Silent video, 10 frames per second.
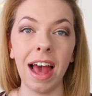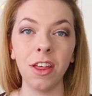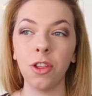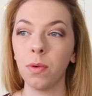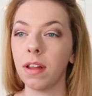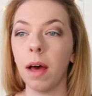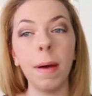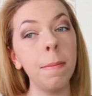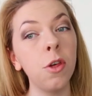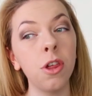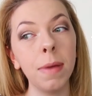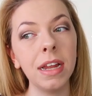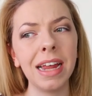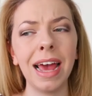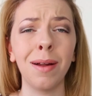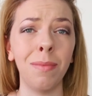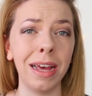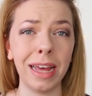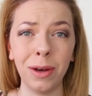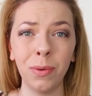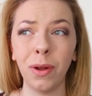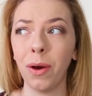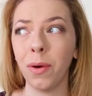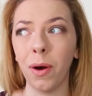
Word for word: And she's always like, oh, maybe you should meditate. And I'm like, ew, no,